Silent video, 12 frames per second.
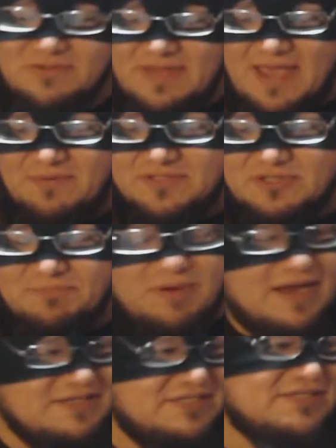So yeah, it was
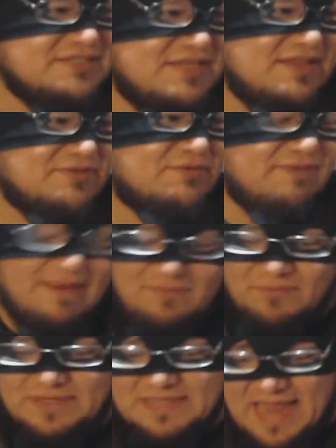surprising to see that the
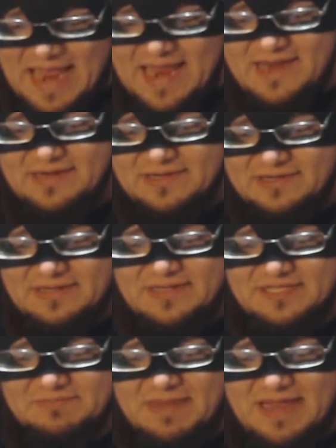Revival retained it
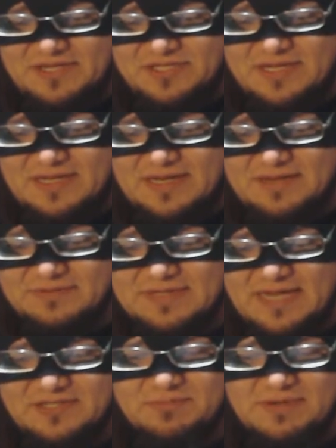in this match, and then it
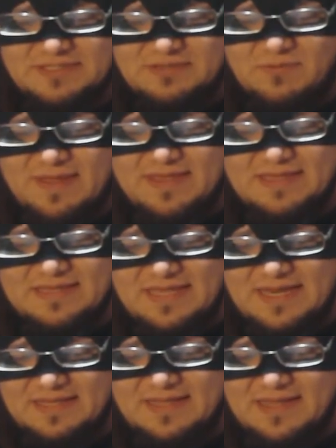was kind of surprising the way they
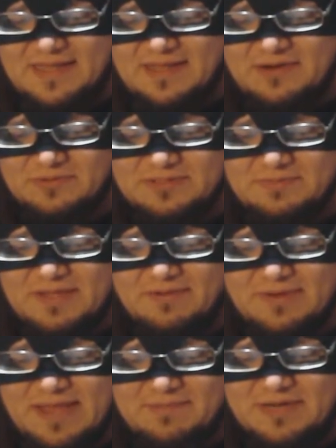did it. It
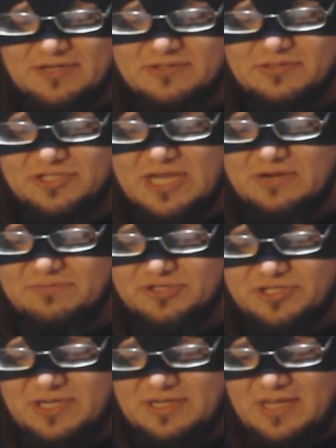ultimately came down to a Shatter
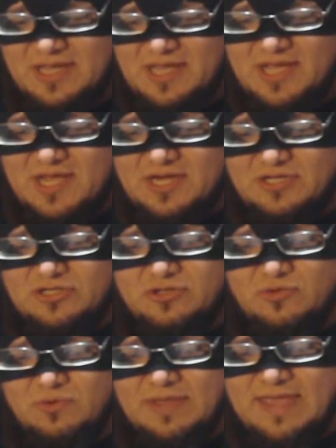Machine
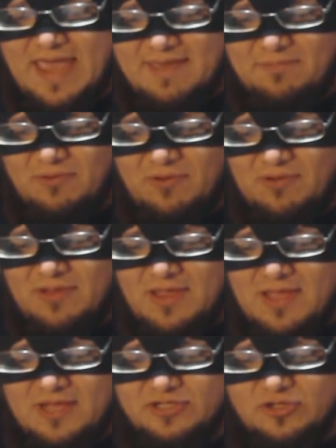to
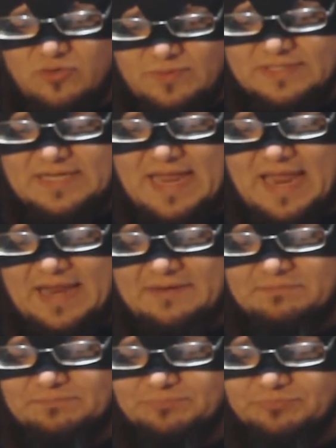Gable to
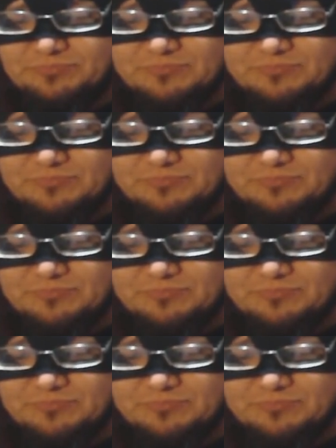retain.